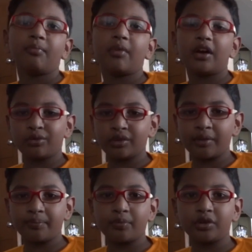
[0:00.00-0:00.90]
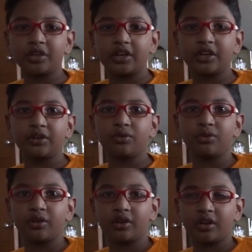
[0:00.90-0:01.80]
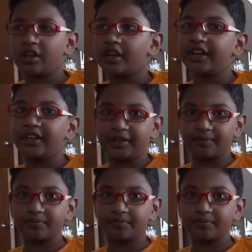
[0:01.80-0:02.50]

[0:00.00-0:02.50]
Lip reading: barood, and put into the